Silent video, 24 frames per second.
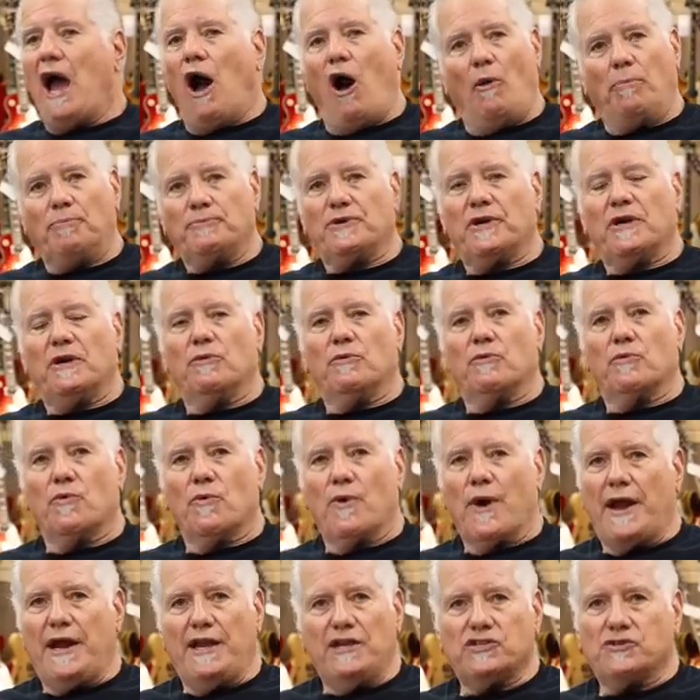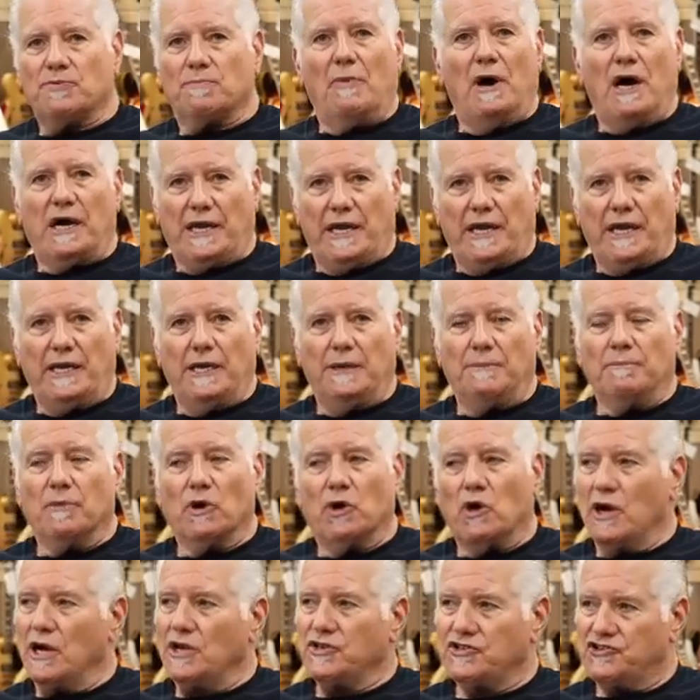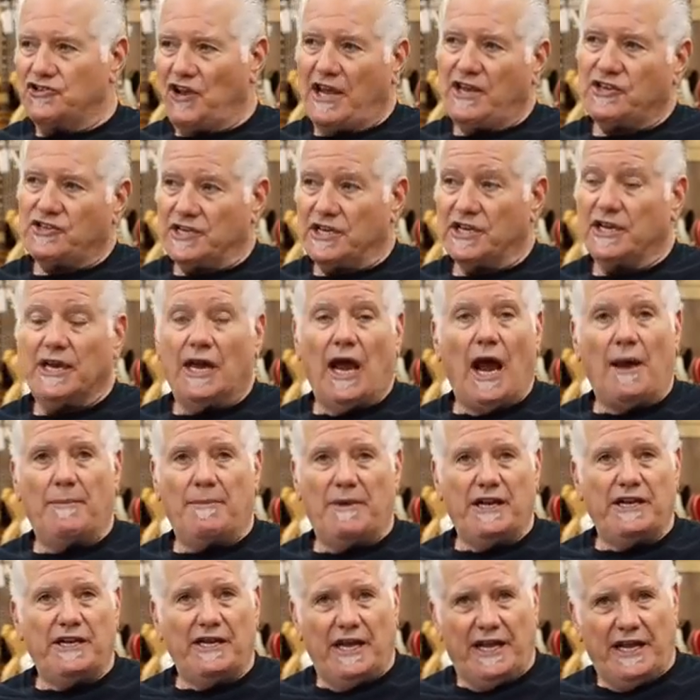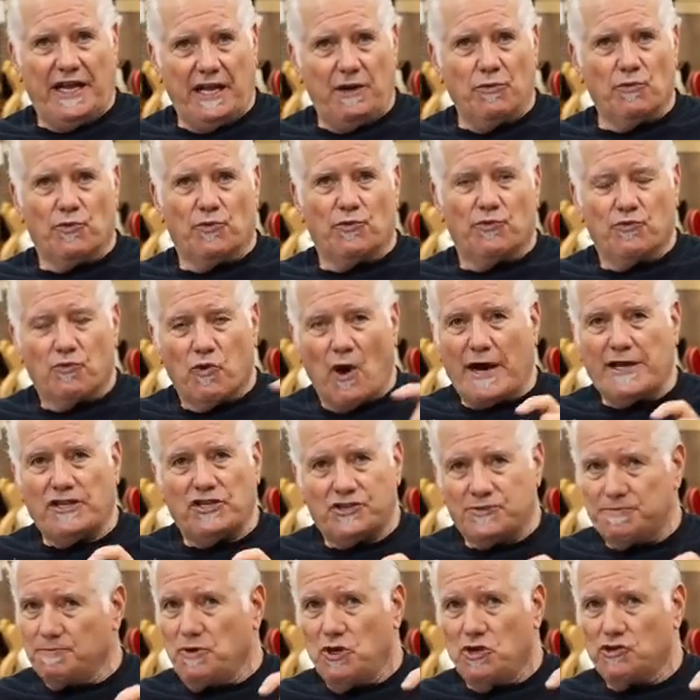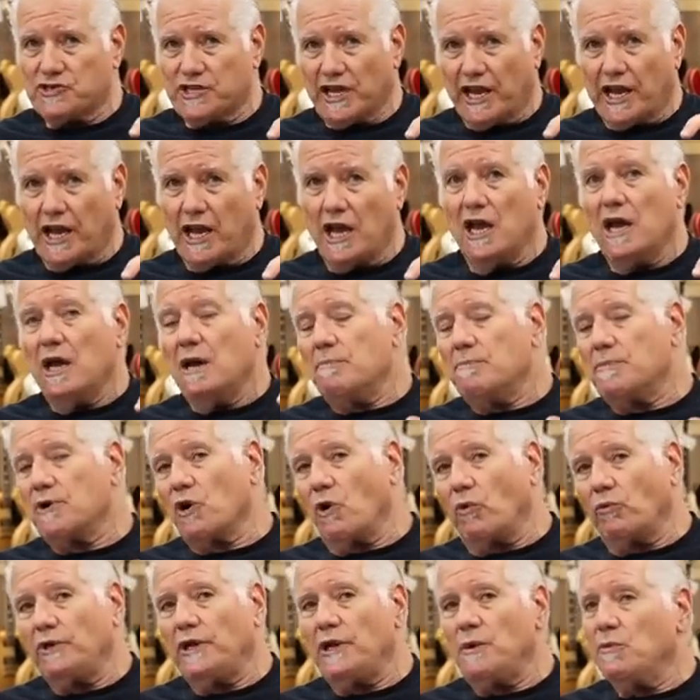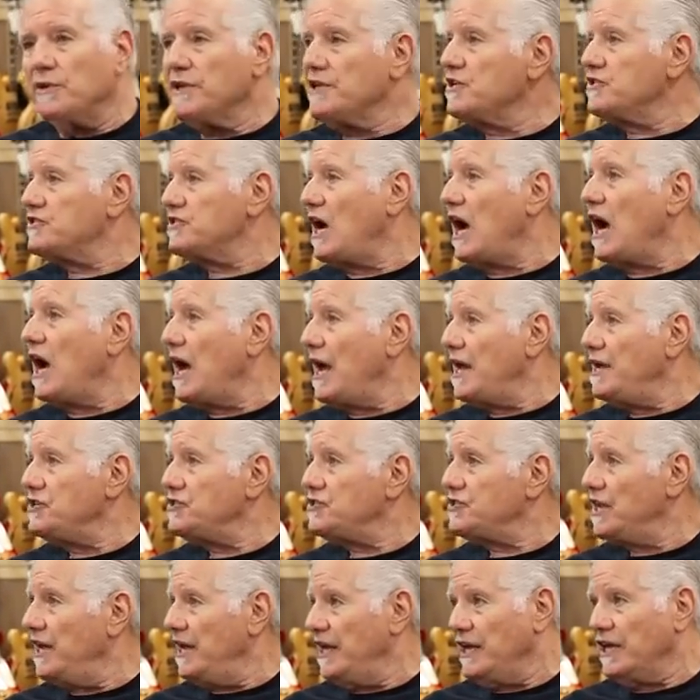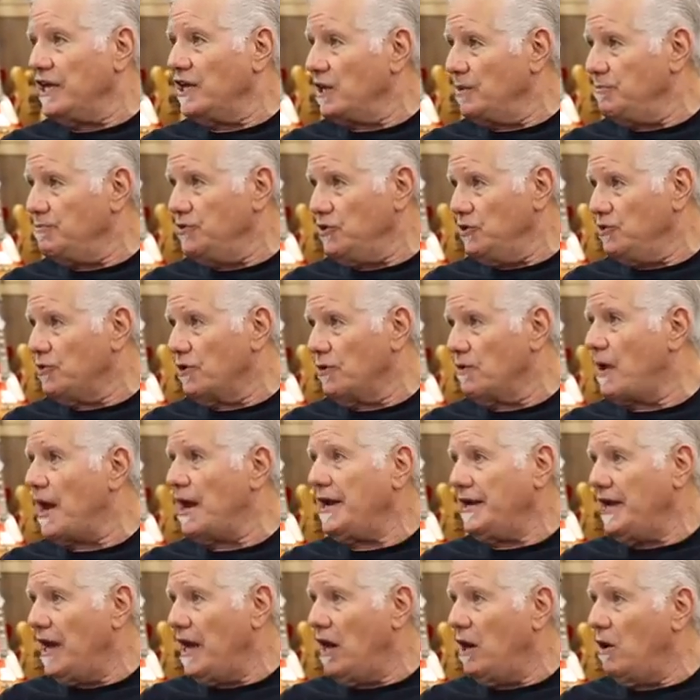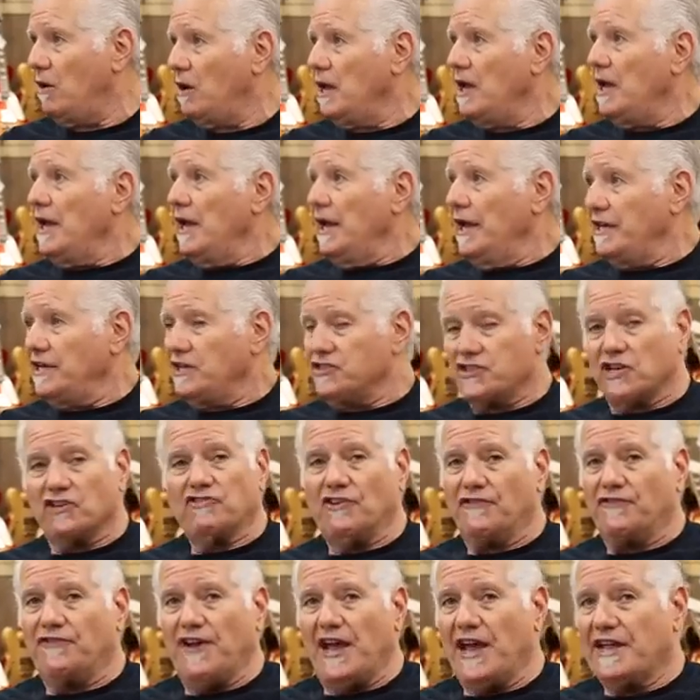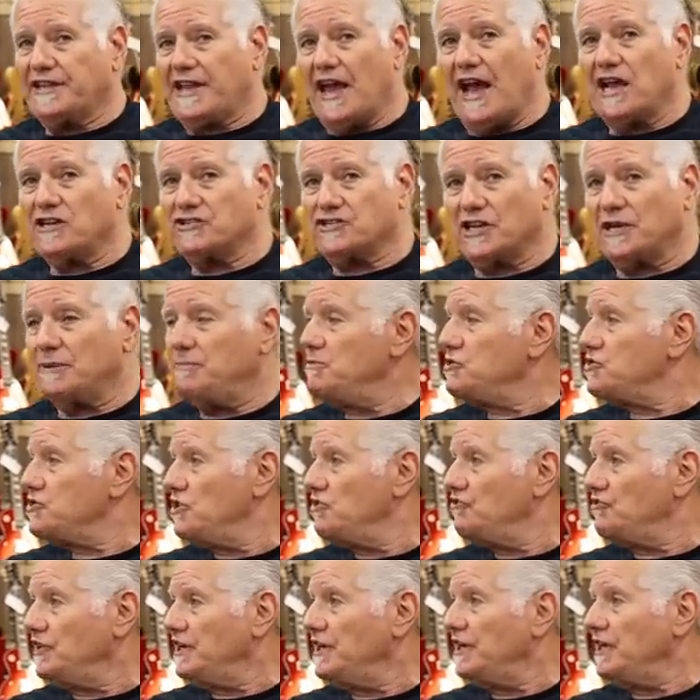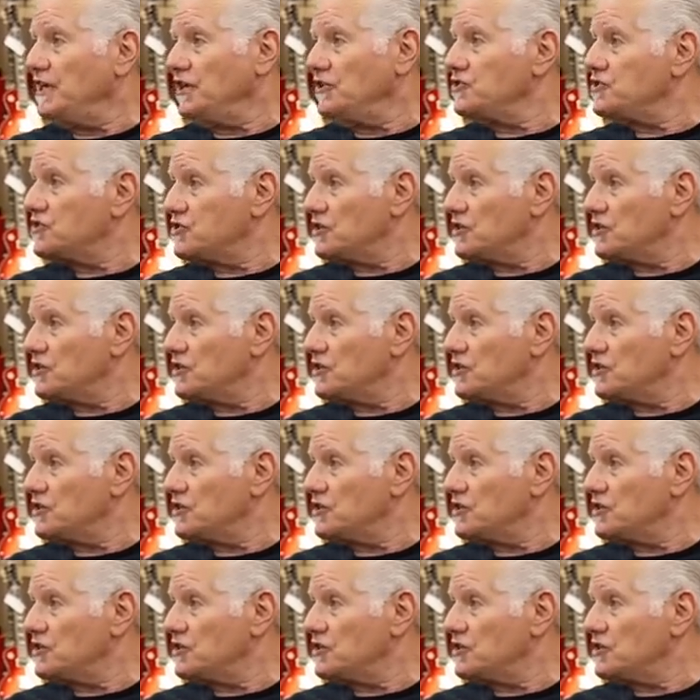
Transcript: helped raise money because Jason, I mean, he writes music but only with his eyes and a computer right now. And he's such a fantastic musician, he can